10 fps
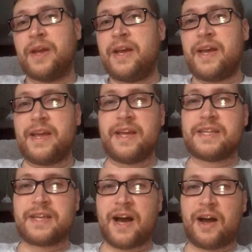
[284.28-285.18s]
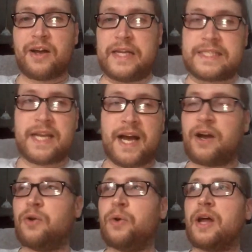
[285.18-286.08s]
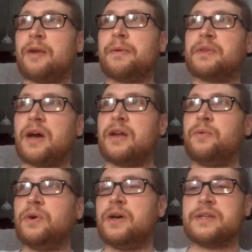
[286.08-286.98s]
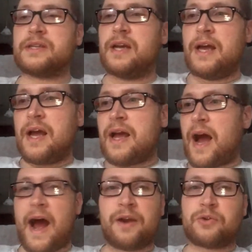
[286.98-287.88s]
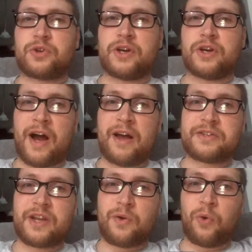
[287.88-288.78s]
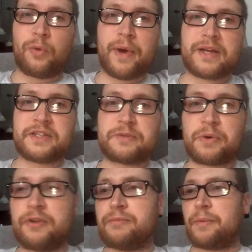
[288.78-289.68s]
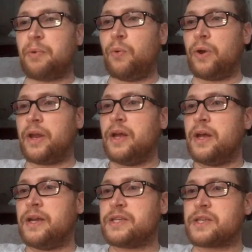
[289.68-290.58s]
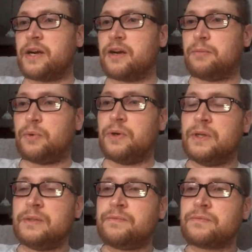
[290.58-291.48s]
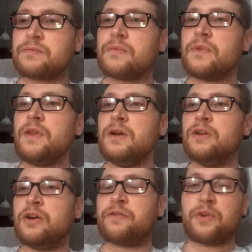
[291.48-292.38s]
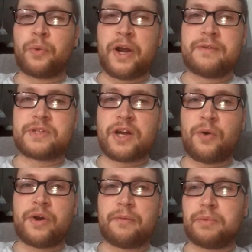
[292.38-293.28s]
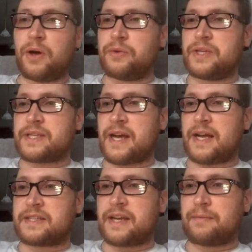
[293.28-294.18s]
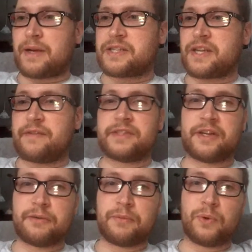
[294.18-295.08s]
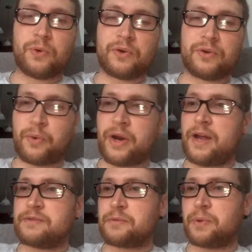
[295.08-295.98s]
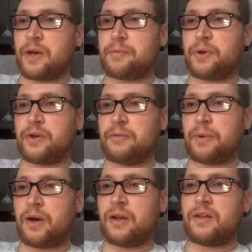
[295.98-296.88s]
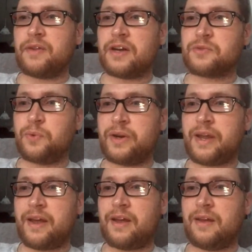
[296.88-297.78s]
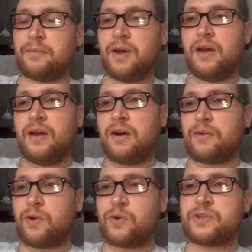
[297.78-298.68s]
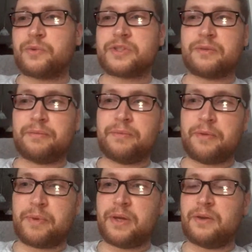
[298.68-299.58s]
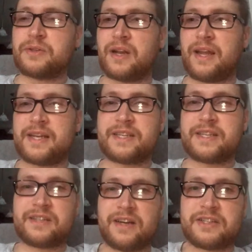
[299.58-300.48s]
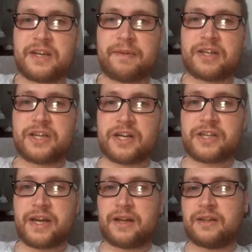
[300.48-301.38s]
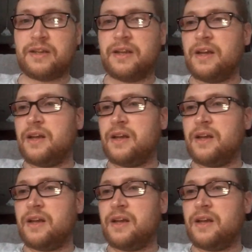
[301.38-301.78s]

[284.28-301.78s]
He's not who a lot of people thought he was. I don't trust Ohio State quarterbacks. He's proven my point. He's terrible. Look for the Rams to go in and blow these guys out by 17 or more. The Rams are playing pretty good ball. They've lost one game Of course, it was the Bills on a last-second touchdown by Josh Allen.